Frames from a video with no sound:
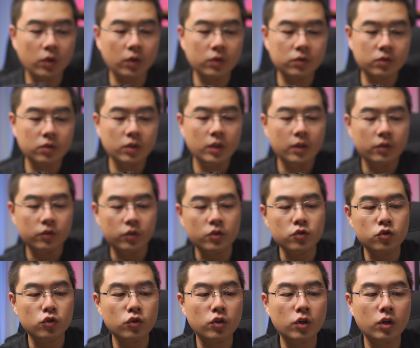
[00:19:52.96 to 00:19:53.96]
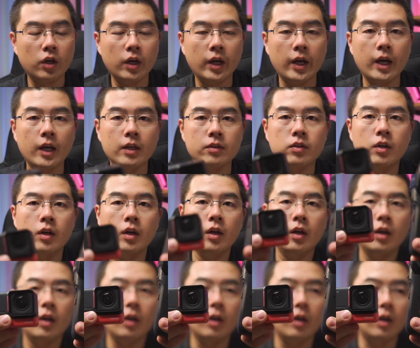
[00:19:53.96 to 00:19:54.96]
because the engineer has
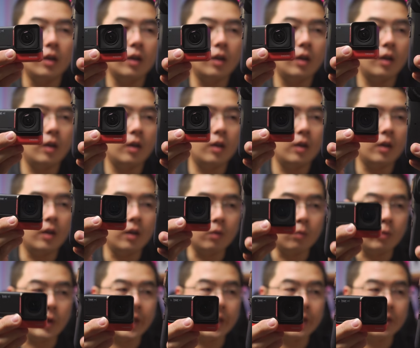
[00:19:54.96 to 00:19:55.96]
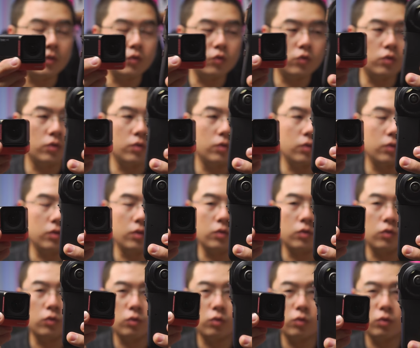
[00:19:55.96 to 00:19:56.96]
arrange the
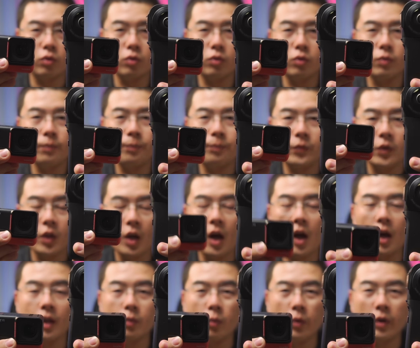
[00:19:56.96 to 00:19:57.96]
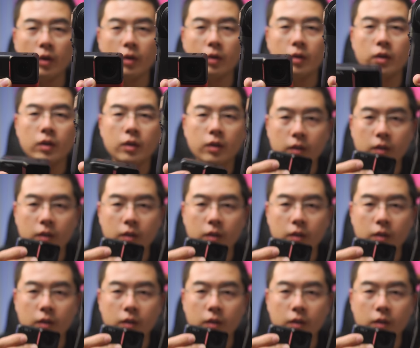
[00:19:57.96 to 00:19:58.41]
two hardware